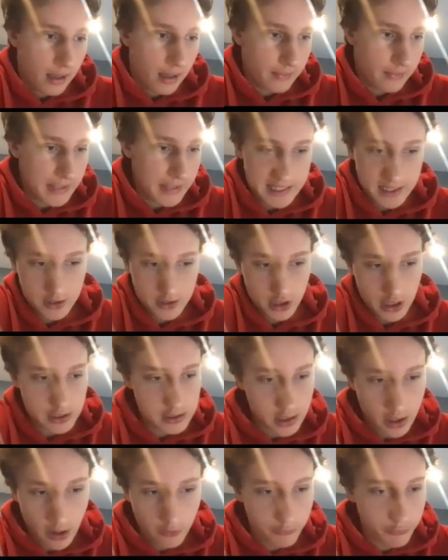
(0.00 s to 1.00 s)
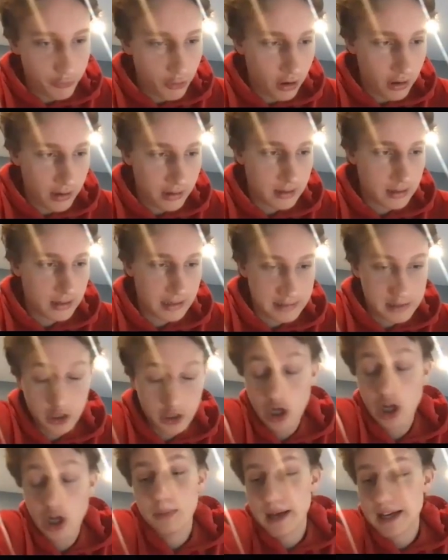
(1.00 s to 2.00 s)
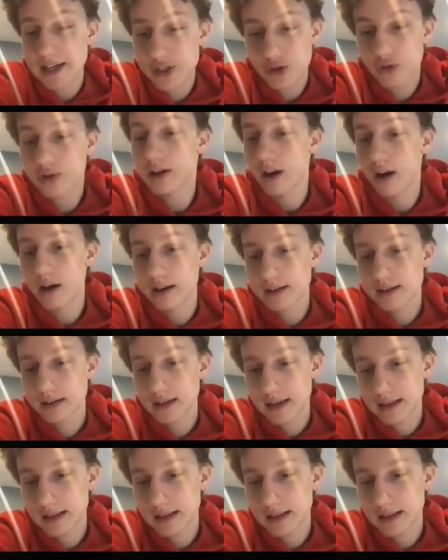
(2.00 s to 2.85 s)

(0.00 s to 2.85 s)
this is just a fun, it's a good mystery, honestly.